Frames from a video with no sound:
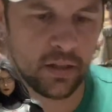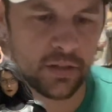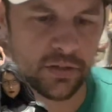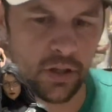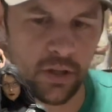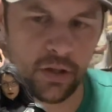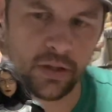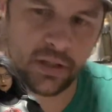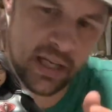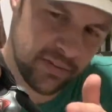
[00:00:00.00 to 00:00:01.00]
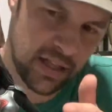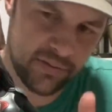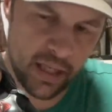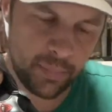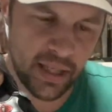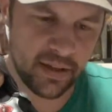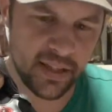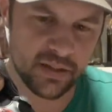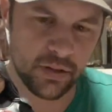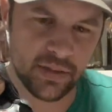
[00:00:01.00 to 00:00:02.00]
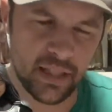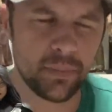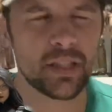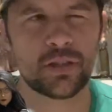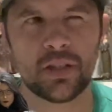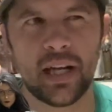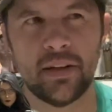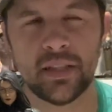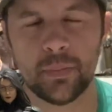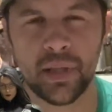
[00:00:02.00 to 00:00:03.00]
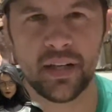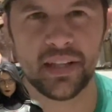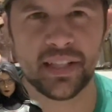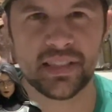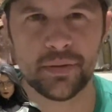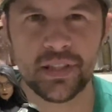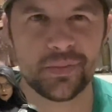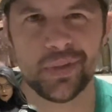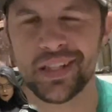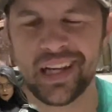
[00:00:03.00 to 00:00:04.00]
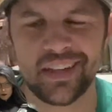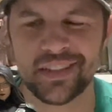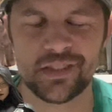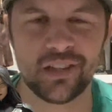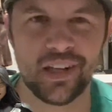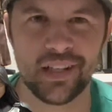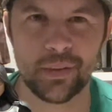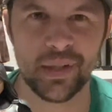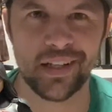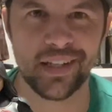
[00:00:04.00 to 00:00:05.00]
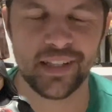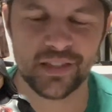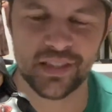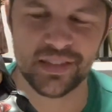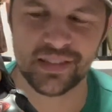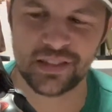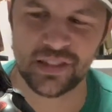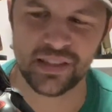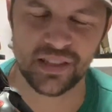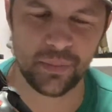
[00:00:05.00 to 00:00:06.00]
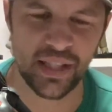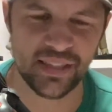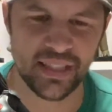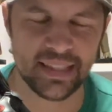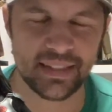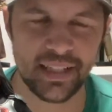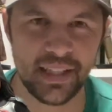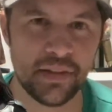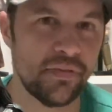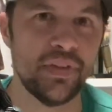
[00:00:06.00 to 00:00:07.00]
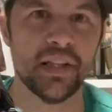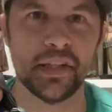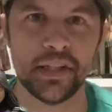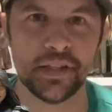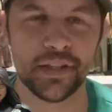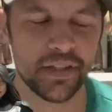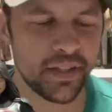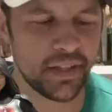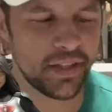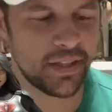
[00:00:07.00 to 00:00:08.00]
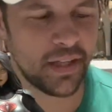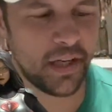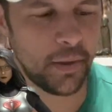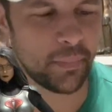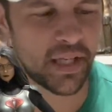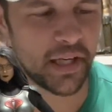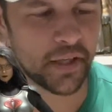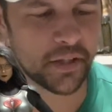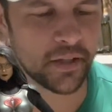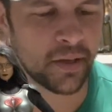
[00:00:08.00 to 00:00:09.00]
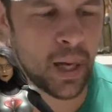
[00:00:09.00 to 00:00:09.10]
So I've got Baroness over there. I'm not sure how into Baroness he was, but how could you not like Baroness? She's an amazing villain or character.